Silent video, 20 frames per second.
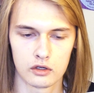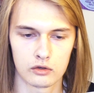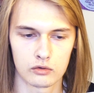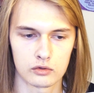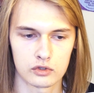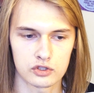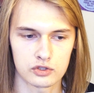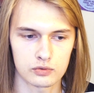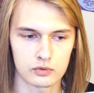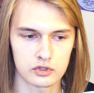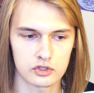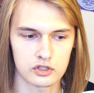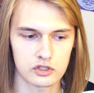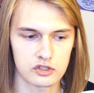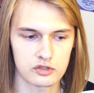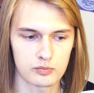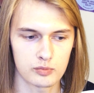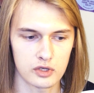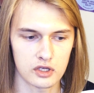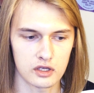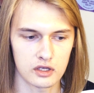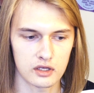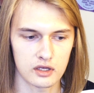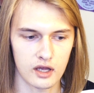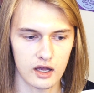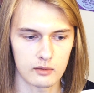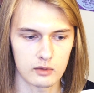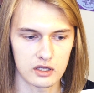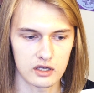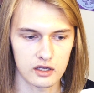which would just be,
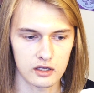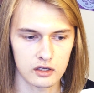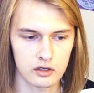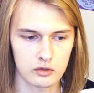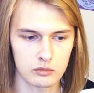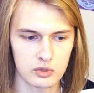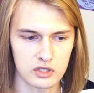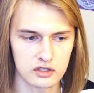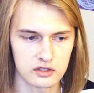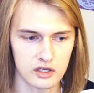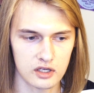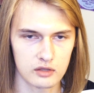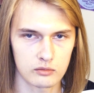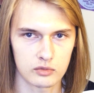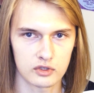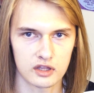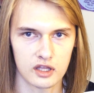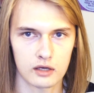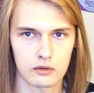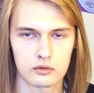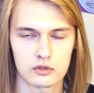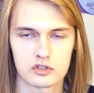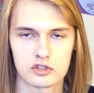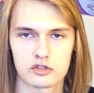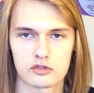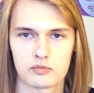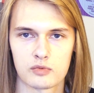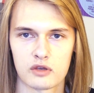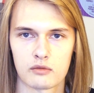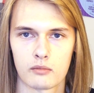I mean, it could be done, but that would
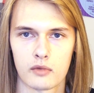just be